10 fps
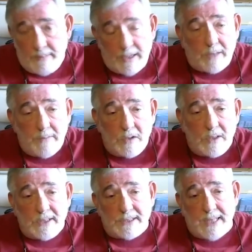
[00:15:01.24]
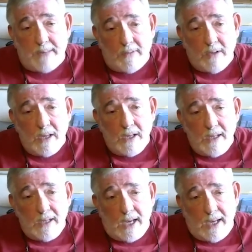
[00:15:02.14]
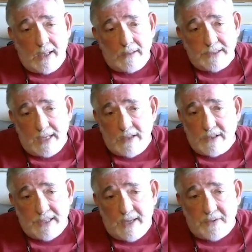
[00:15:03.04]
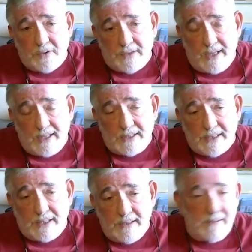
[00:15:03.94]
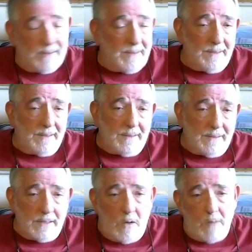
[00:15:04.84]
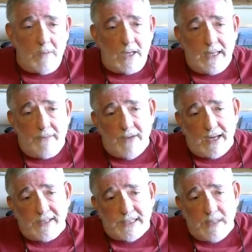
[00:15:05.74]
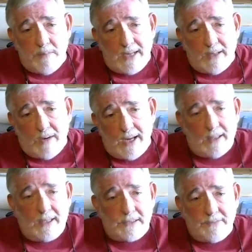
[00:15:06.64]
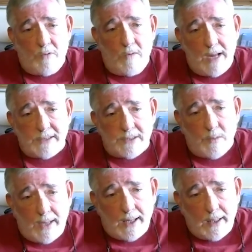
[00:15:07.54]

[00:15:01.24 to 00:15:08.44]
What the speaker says: community centers and other things. And, you know, I'm lucky if I can see my grandkids 4 miles away.